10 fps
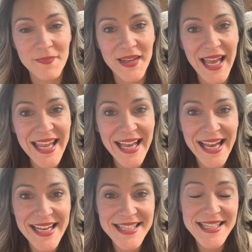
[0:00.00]
Hey
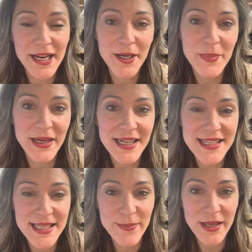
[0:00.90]
guys, Berry
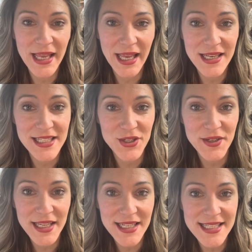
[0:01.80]
CPA
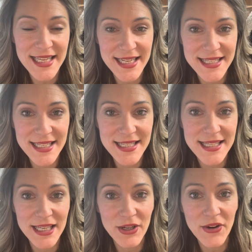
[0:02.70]
Texarkana, Texas
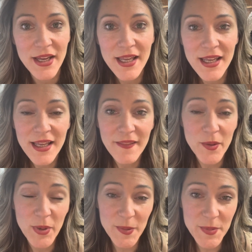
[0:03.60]
here. The
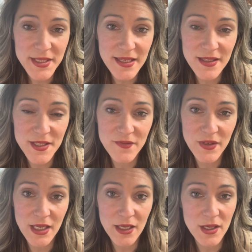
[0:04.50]
purpose of this
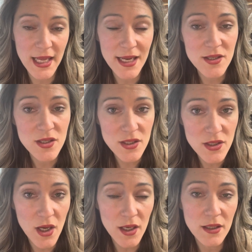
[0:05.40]
video today is to
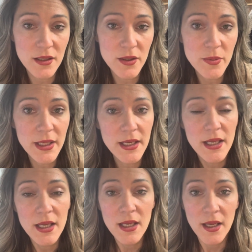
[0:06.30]
talk a little bit
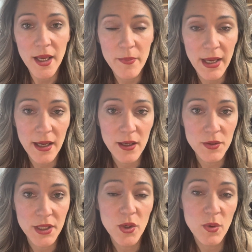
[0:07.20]

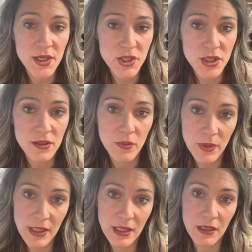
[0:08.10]
about a question that
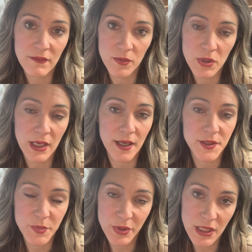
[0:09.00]
we get from you
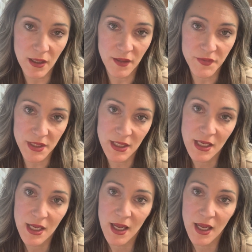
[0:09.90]
guys pretty often.